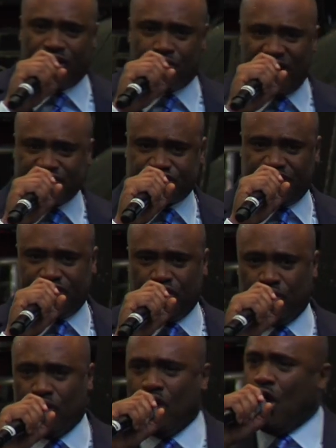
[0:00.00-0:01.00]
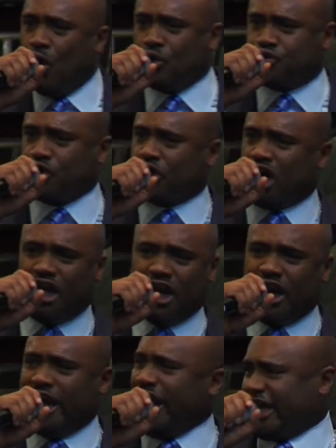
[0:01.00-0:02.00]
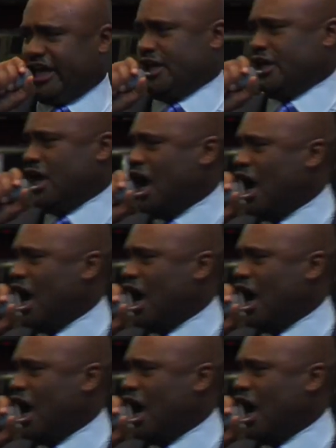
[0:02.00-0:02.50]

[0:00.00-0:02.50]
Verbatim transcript: the rest of you who took a licking,